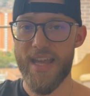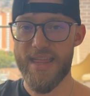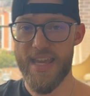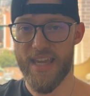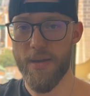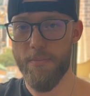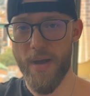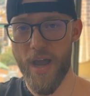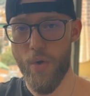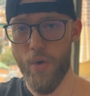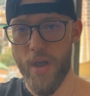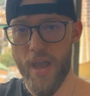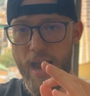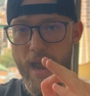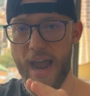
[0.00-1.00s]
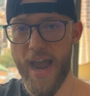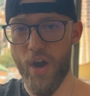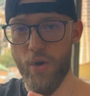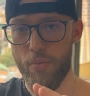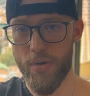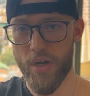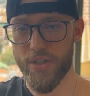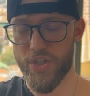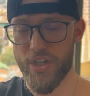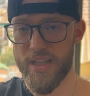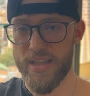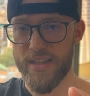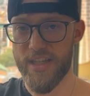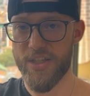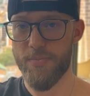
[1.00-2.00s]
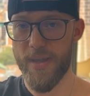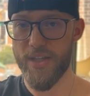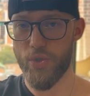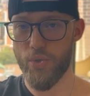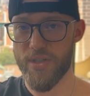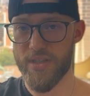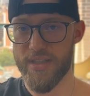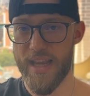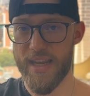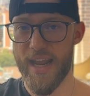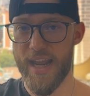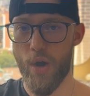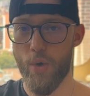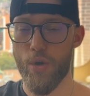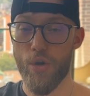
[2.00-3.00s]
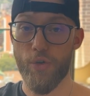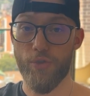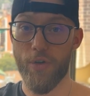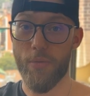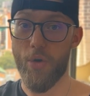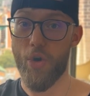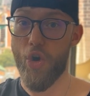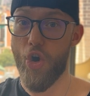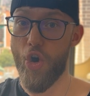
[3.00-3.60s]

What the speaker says: Think about how much this makes you stand out from